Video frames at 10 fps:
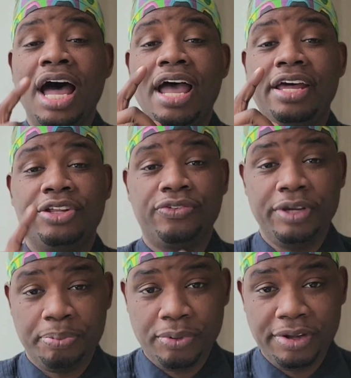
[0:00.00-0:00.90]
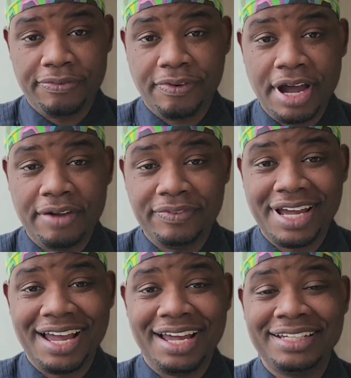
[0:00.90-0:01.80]
I had a
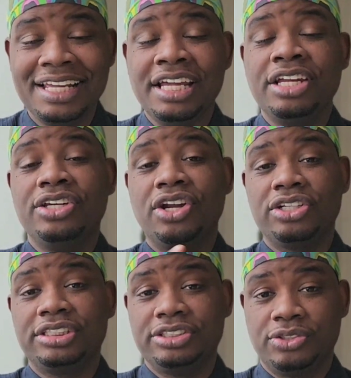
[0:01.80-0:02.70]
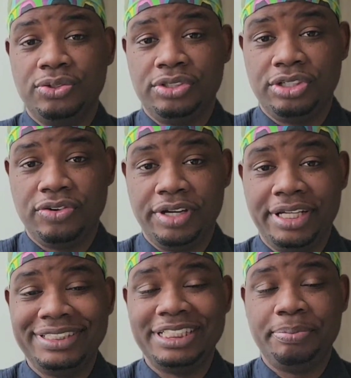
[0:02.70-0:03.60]
3.59 nursing school
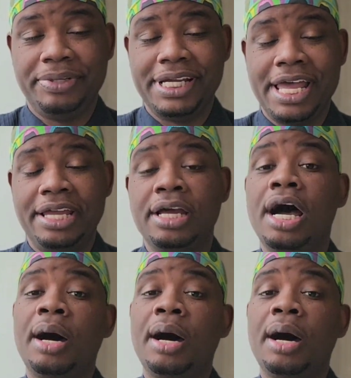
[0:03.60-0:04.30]
degree GPA.